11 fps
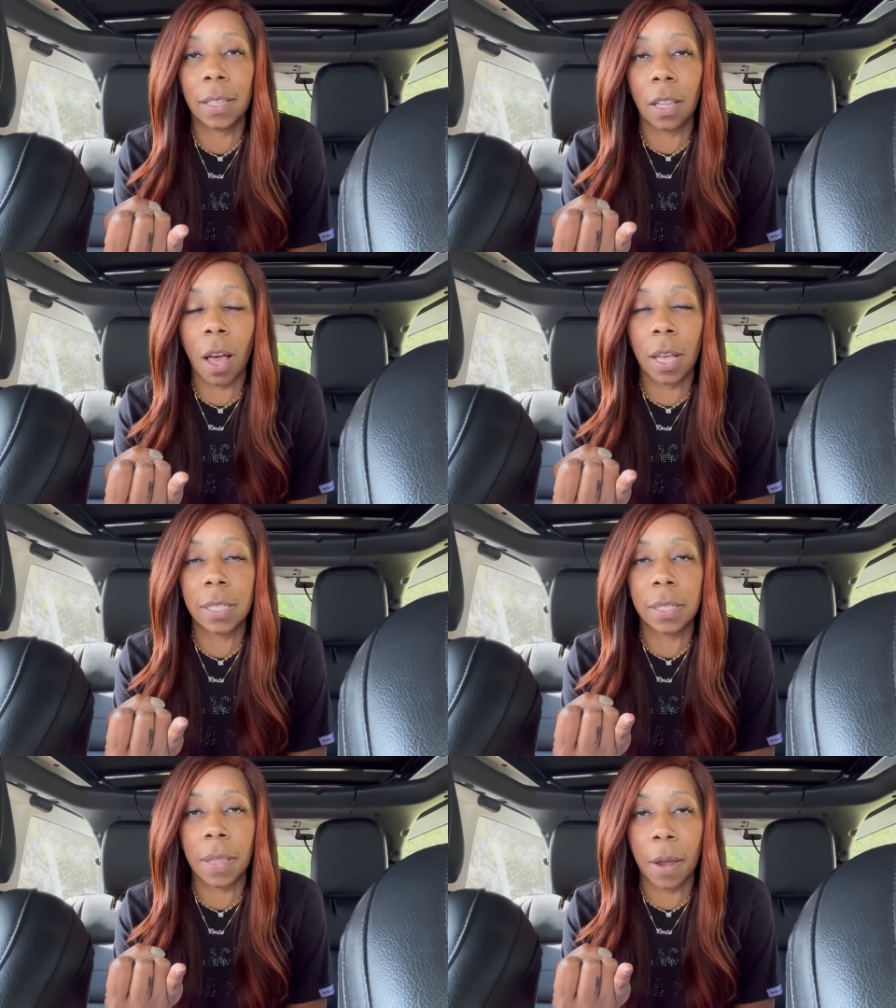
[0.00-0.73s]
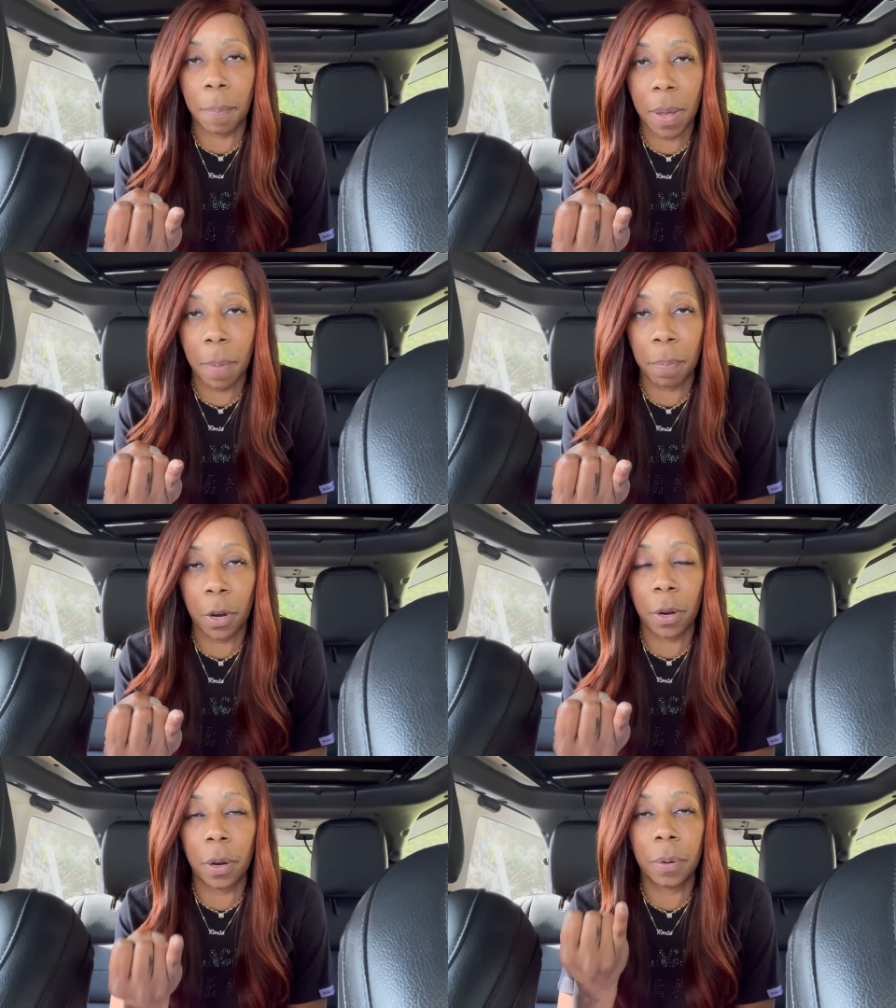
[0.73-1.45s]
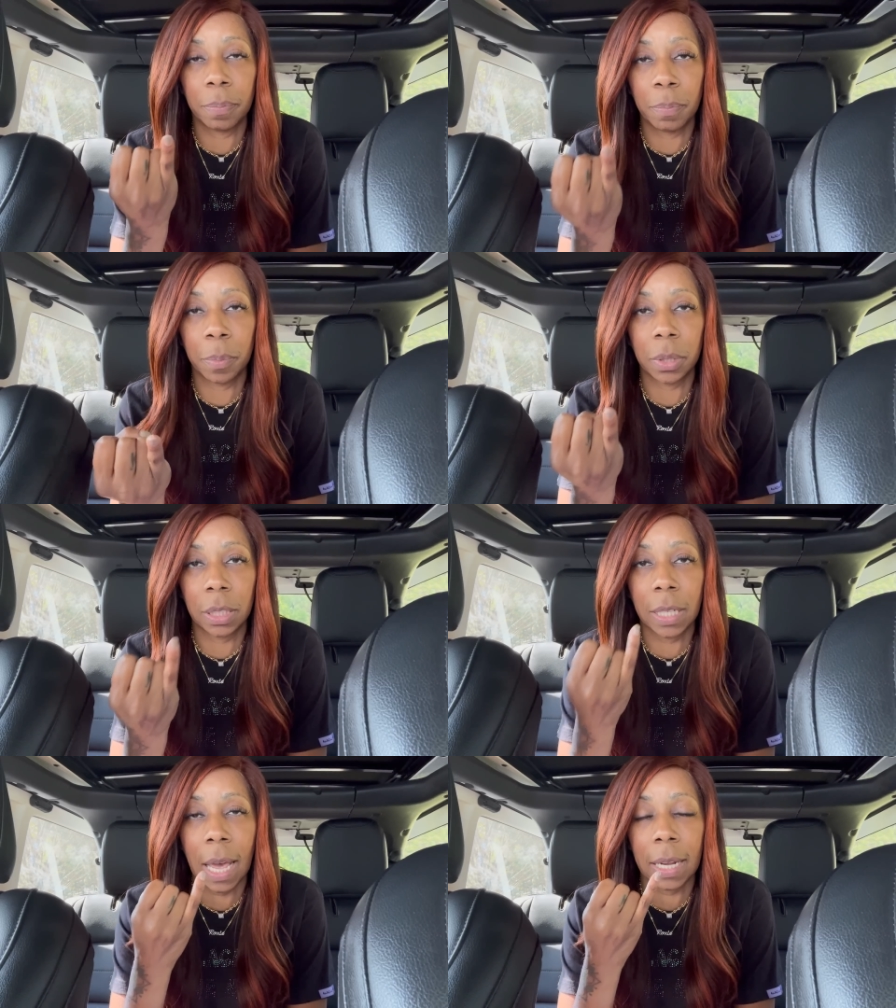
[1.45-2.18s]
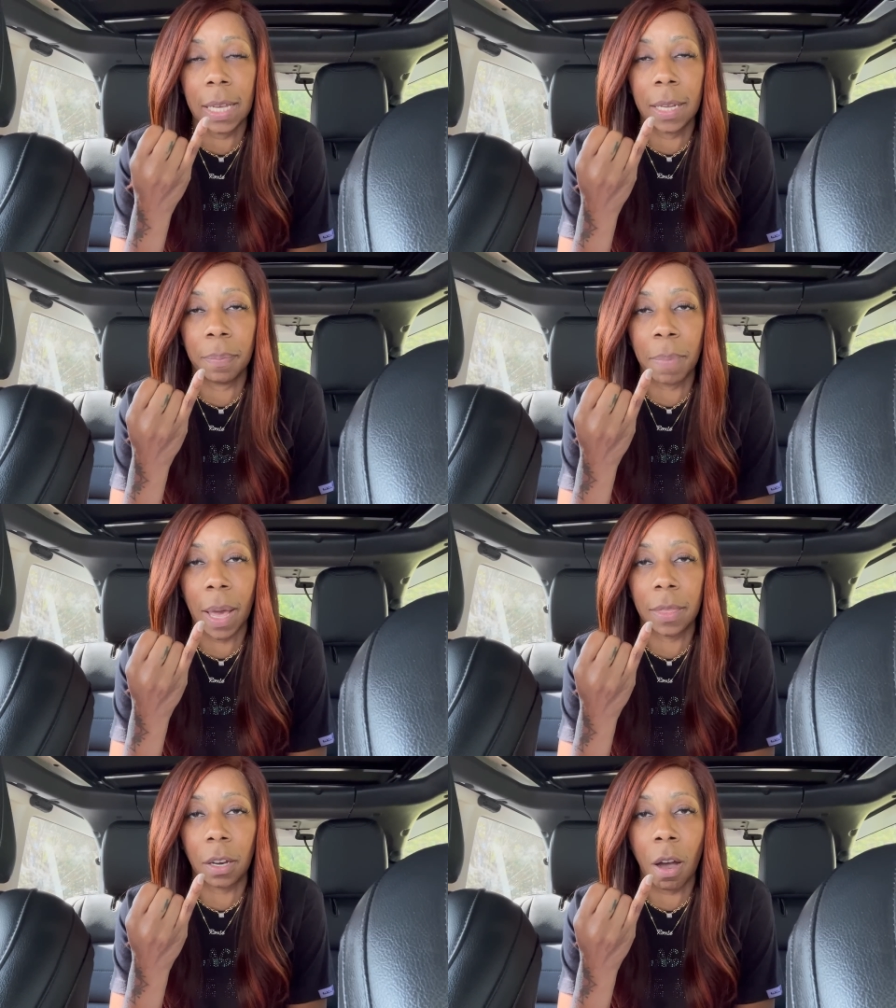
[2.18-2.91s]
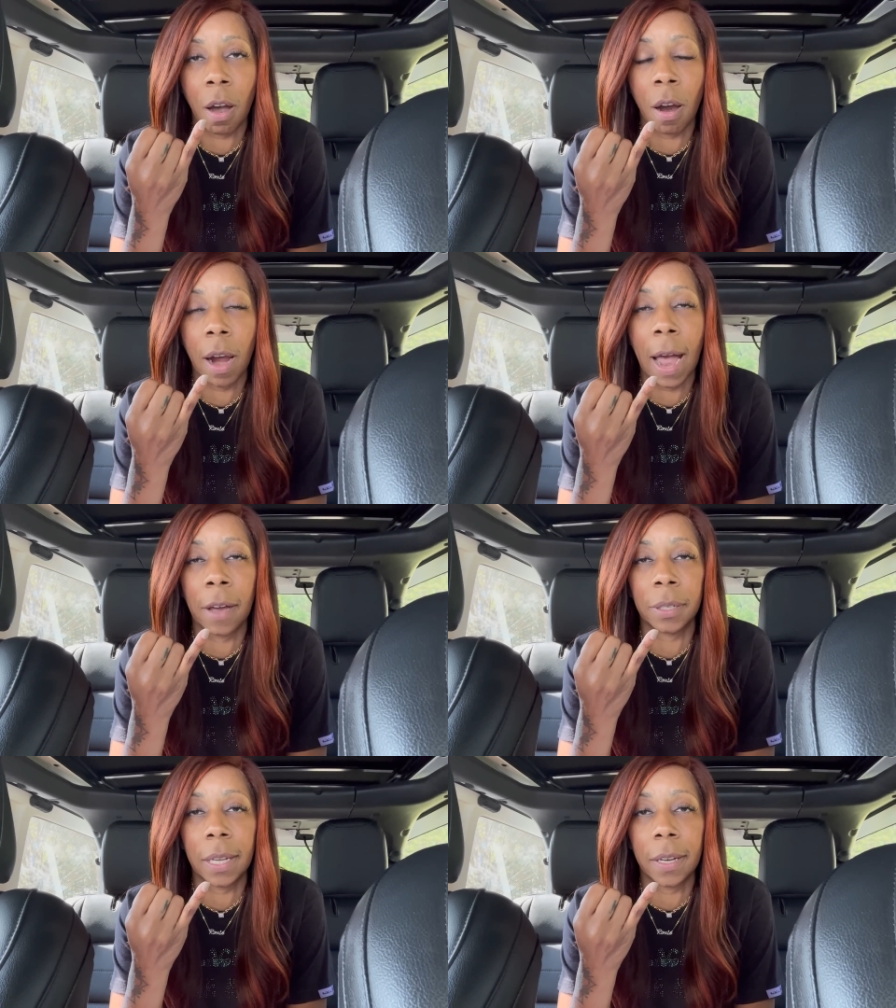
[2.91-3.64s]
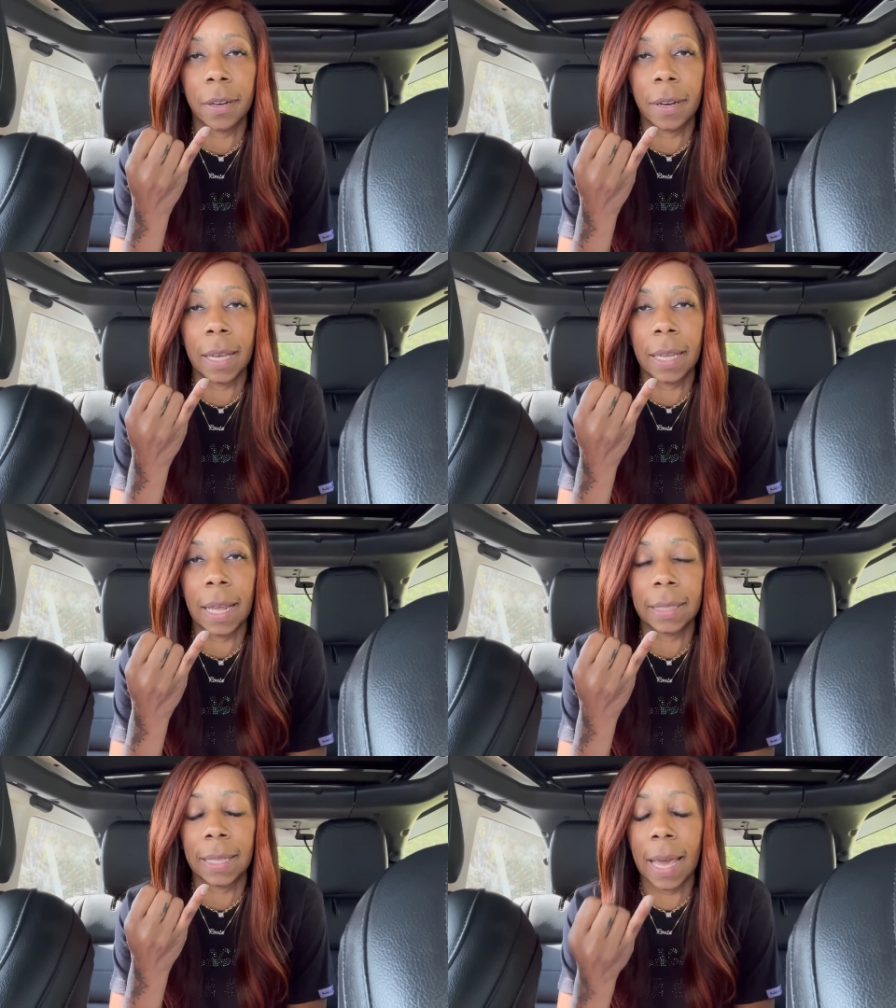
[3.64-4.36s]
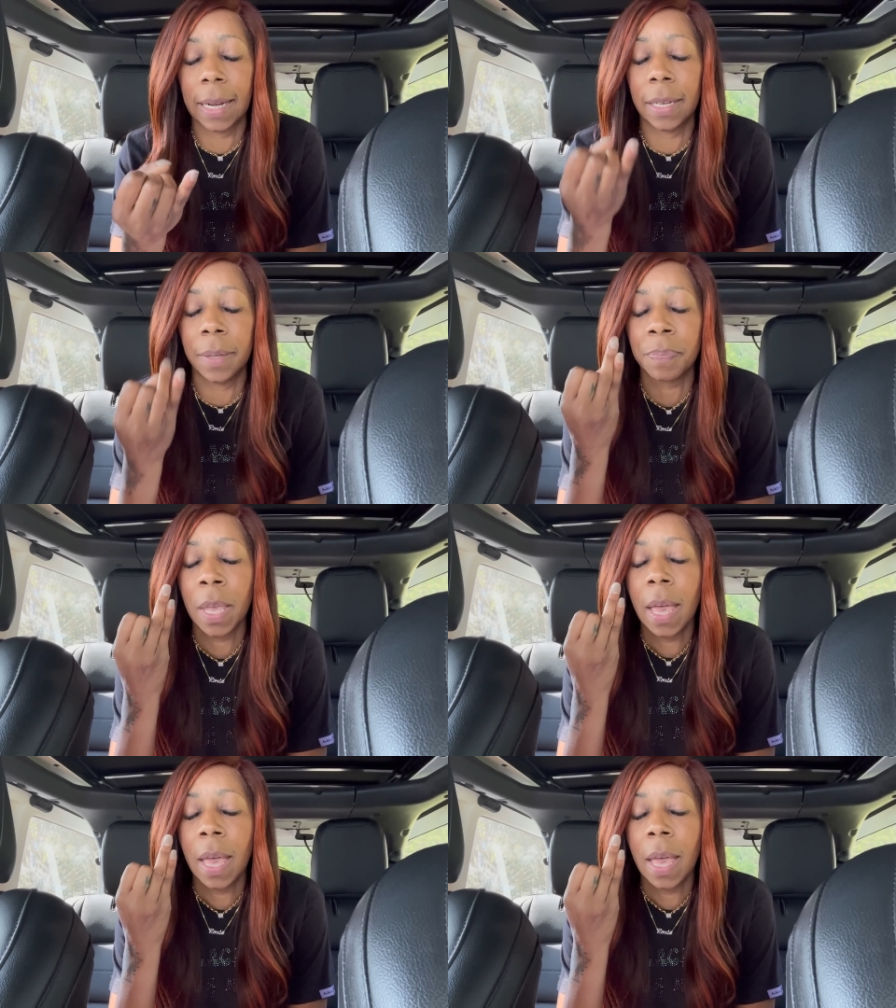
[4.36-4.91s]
lost their member. Remember, she got hit by the car out here in Atlanta.